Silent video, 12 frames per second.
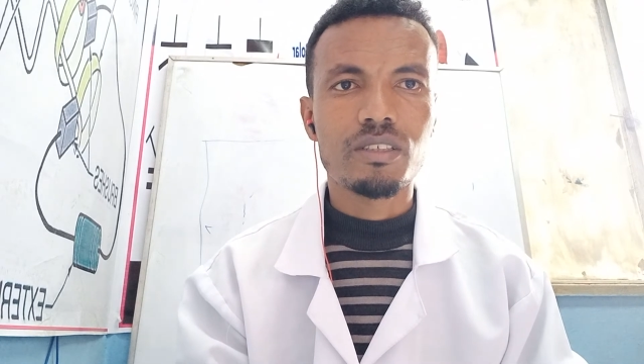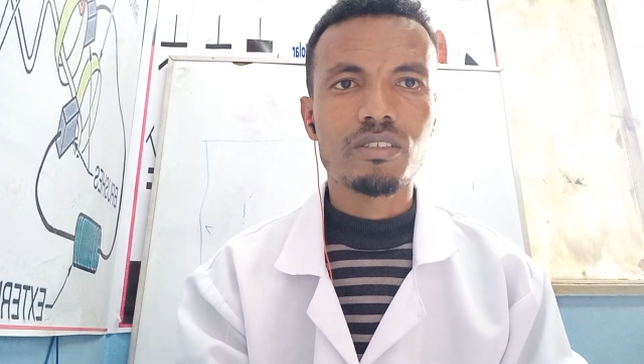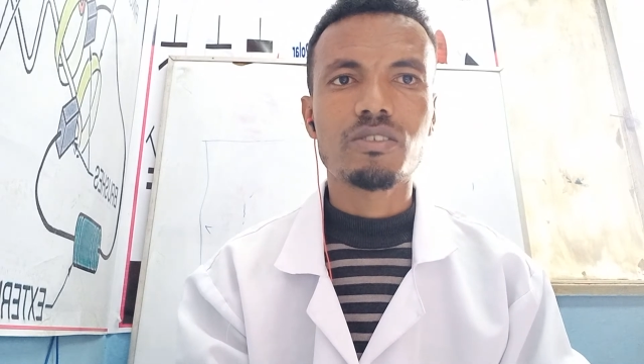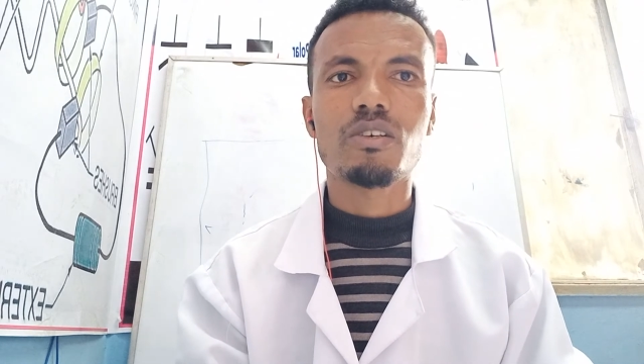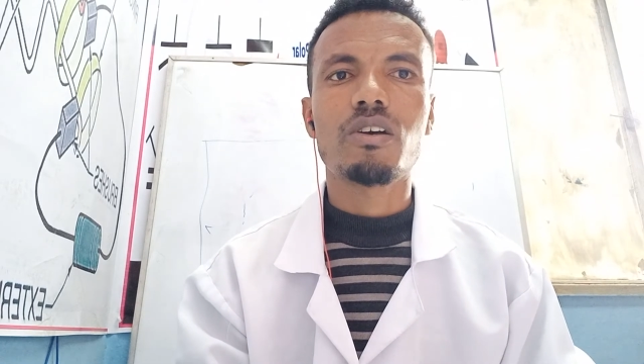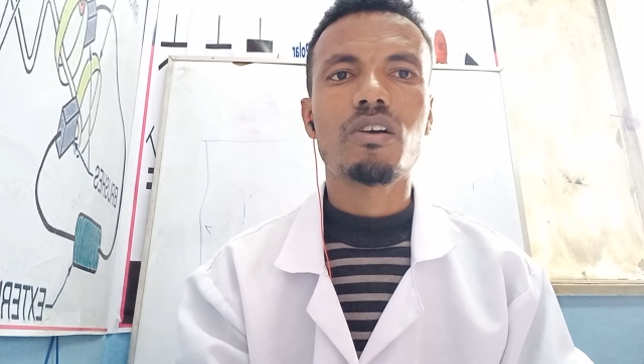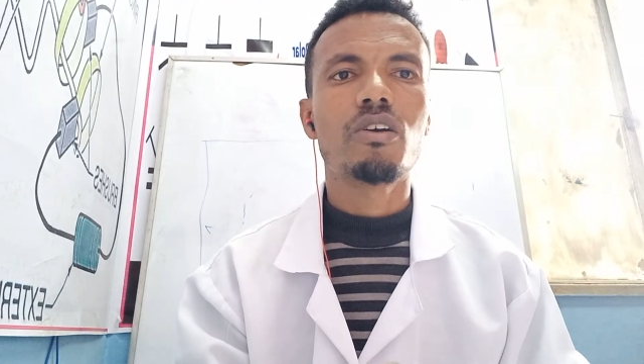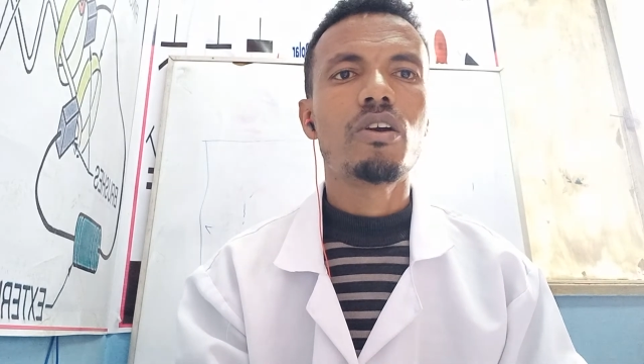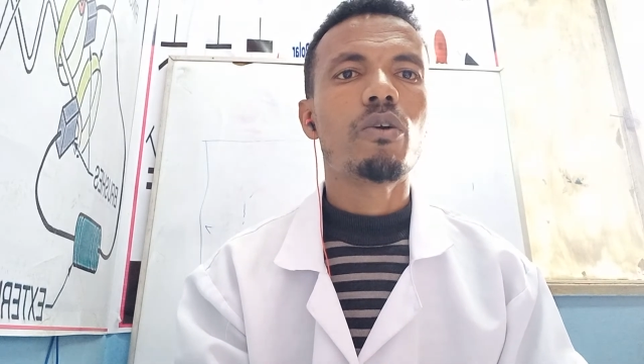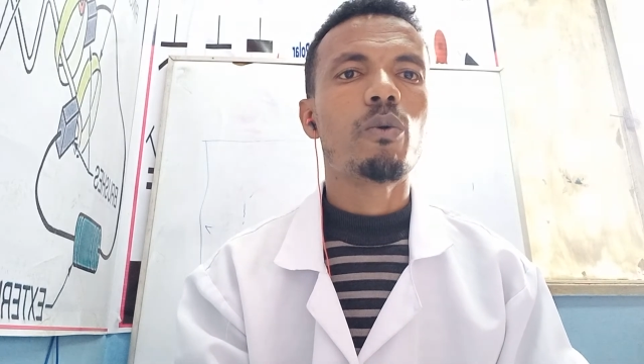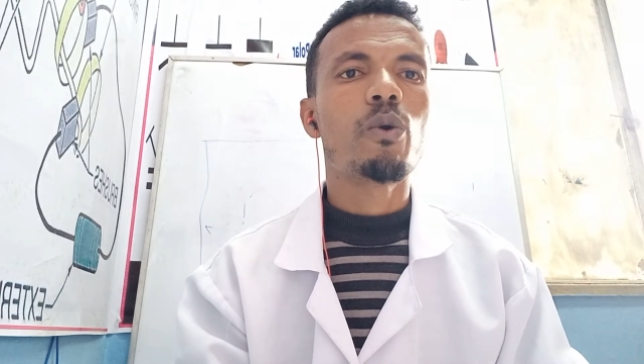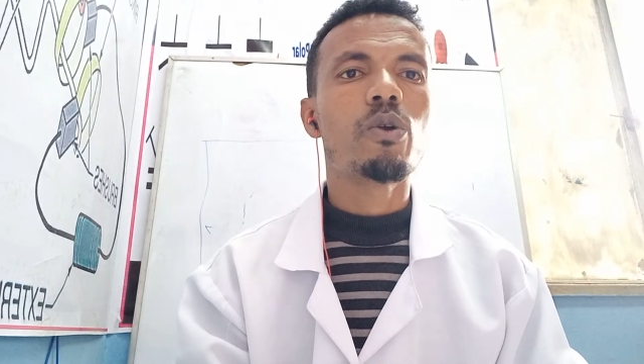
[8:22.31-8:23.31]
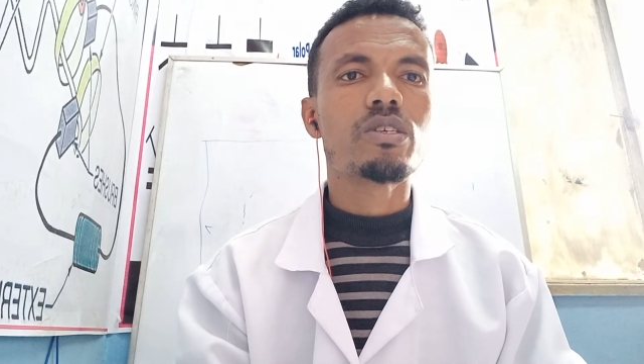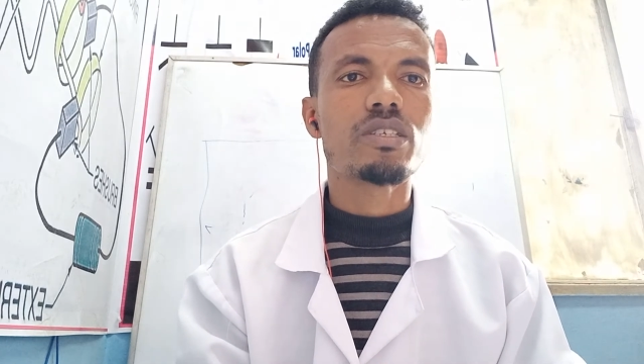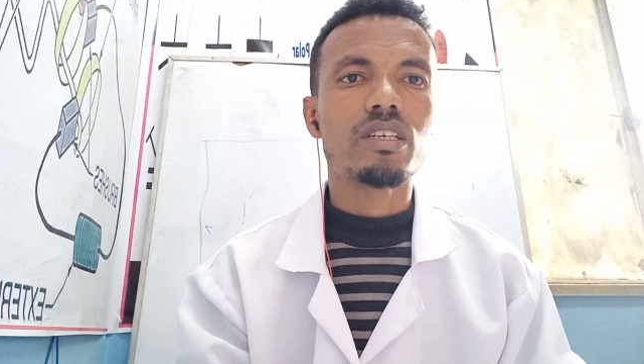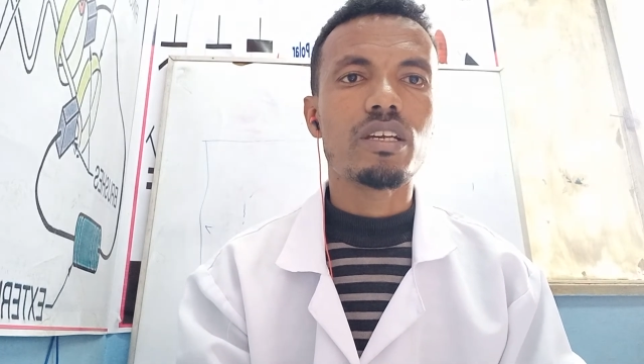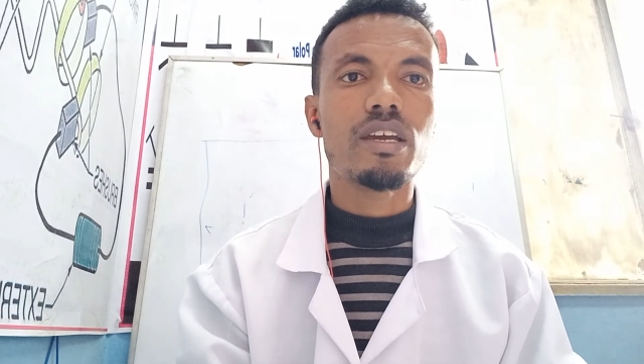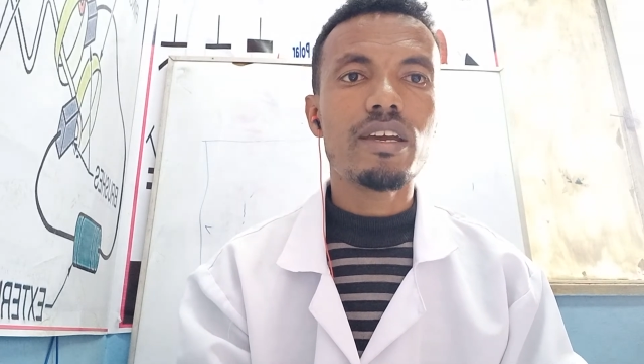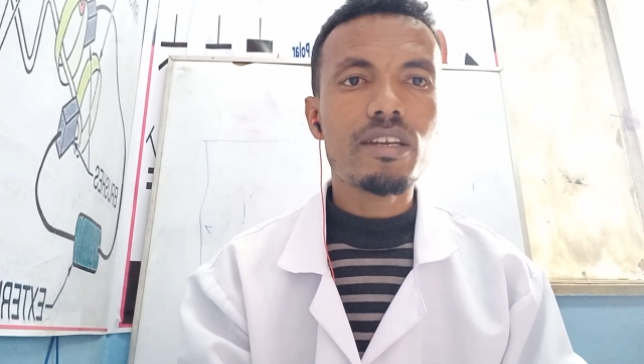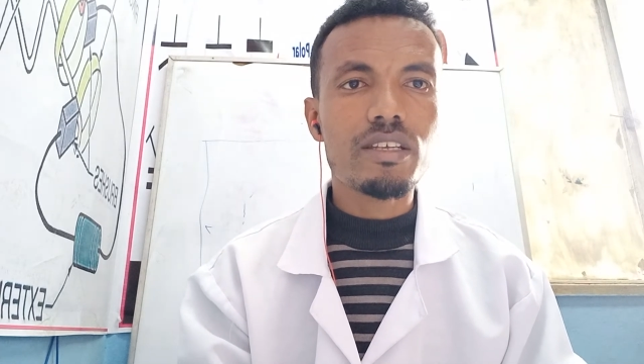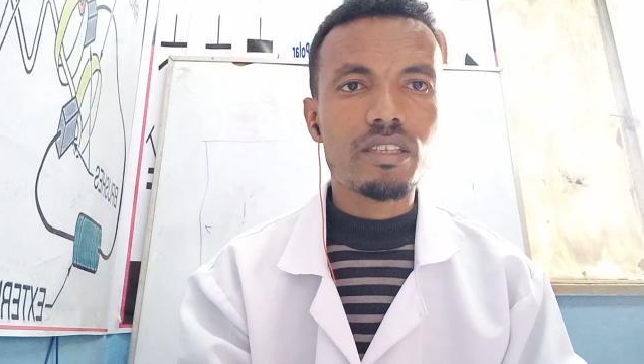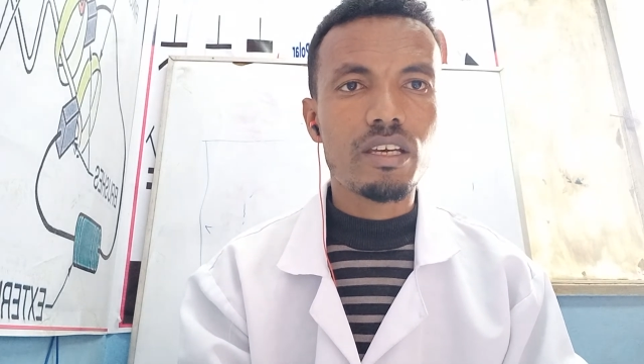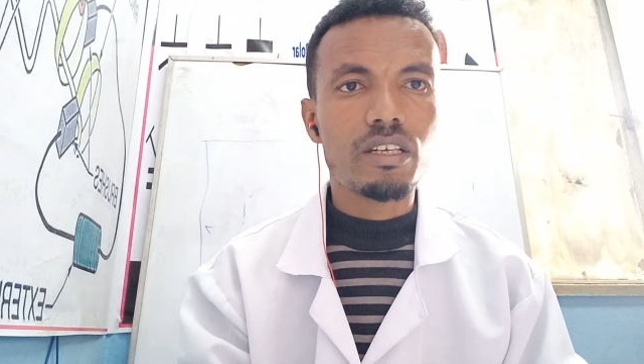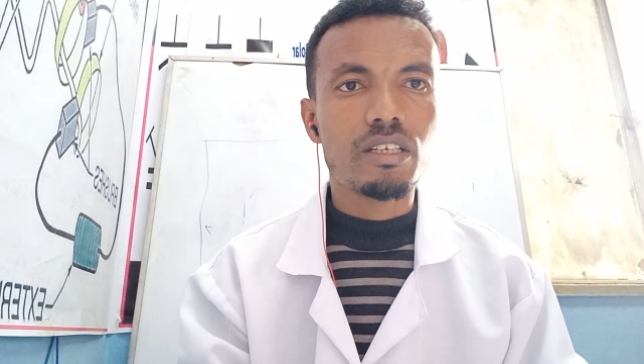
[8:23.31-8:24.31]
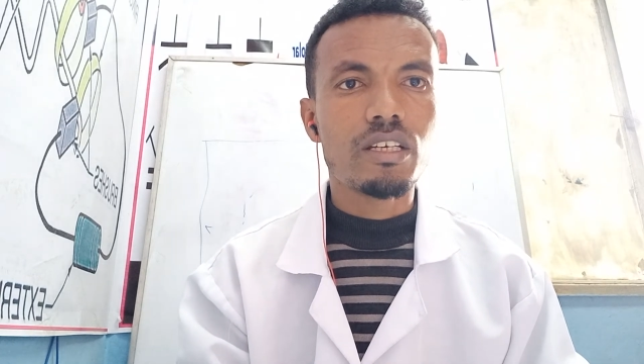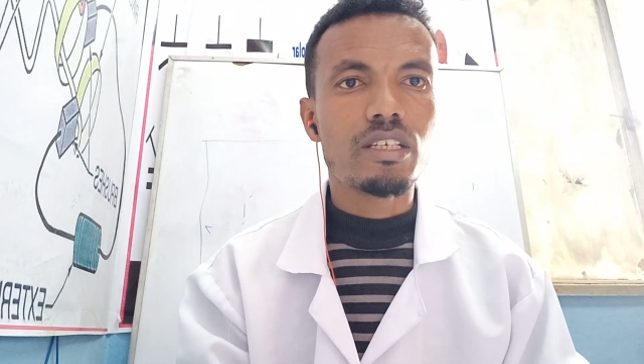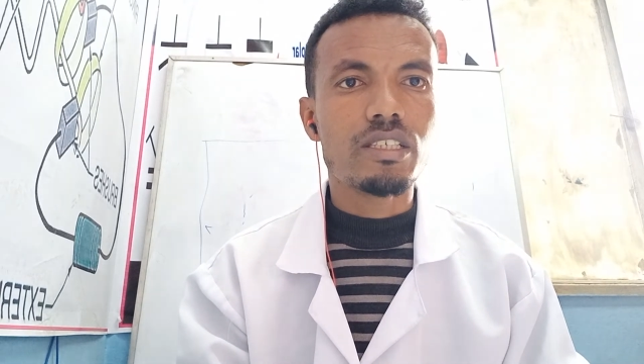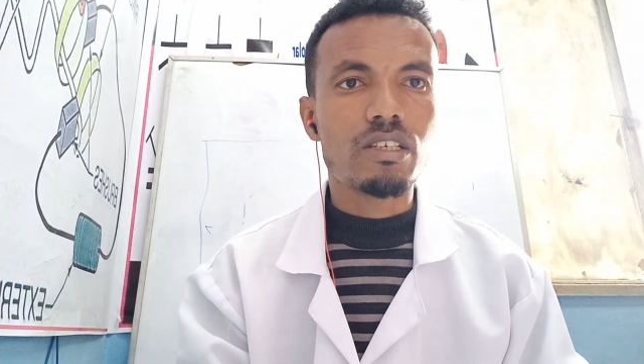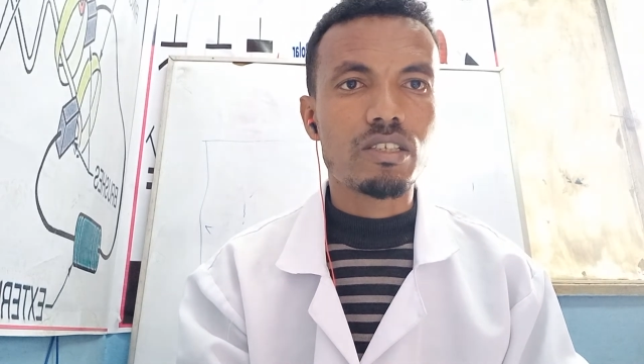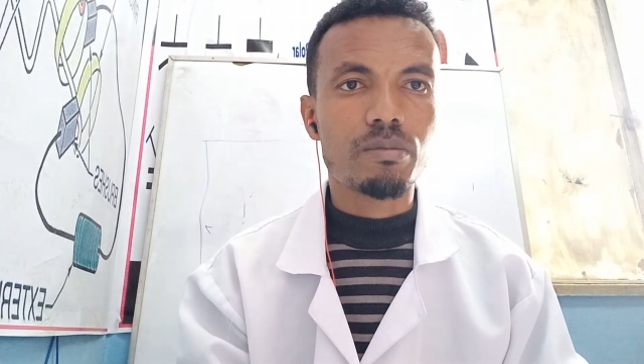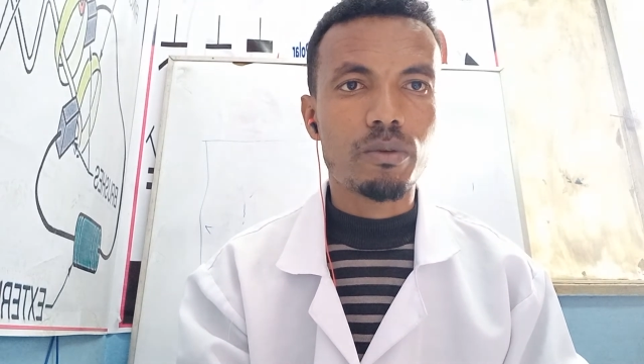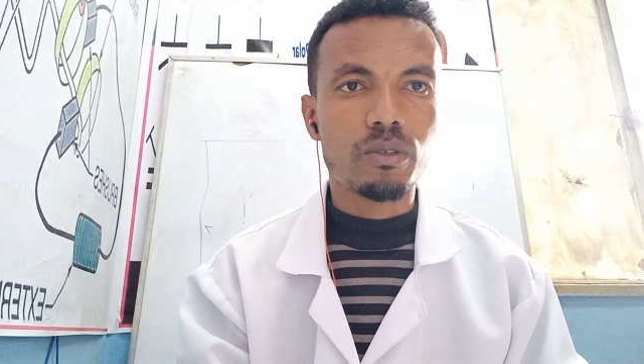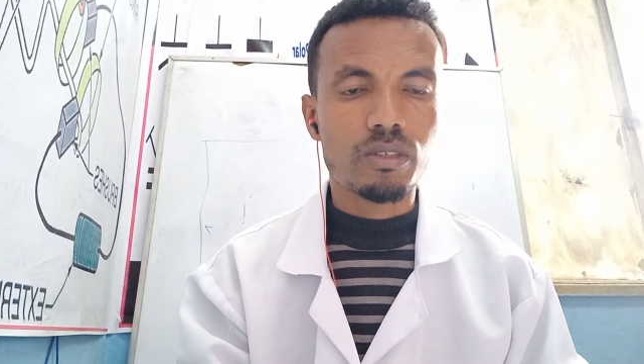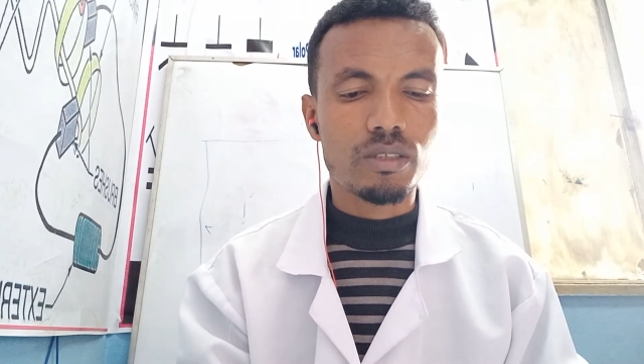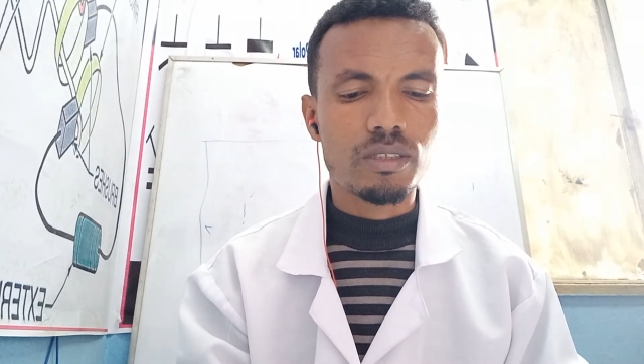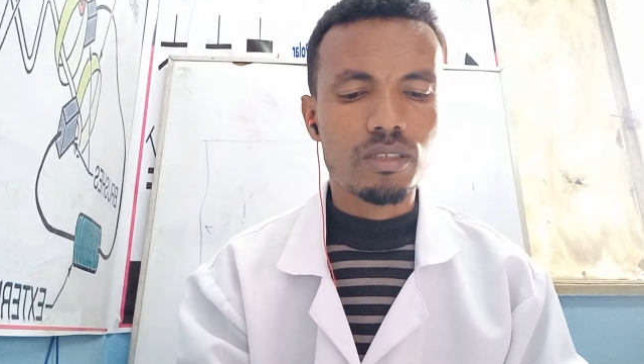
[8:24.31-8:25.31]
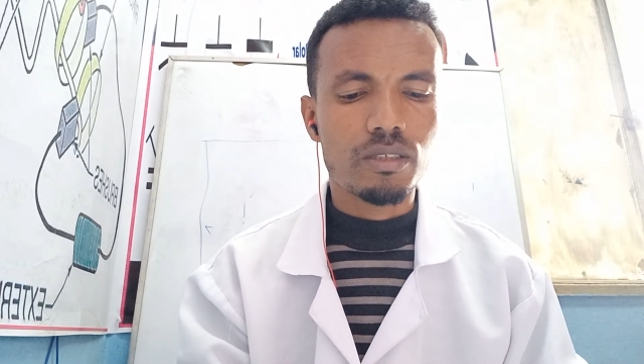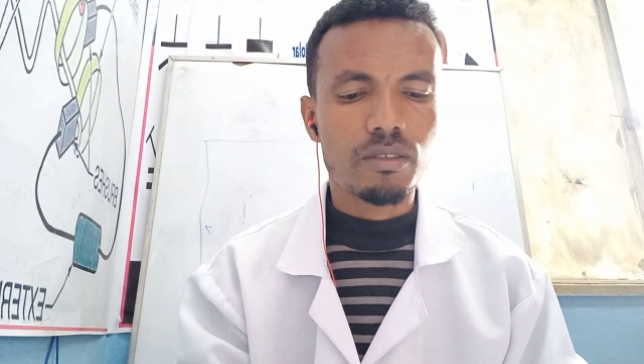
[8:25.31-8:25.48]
So we will see in detail these points.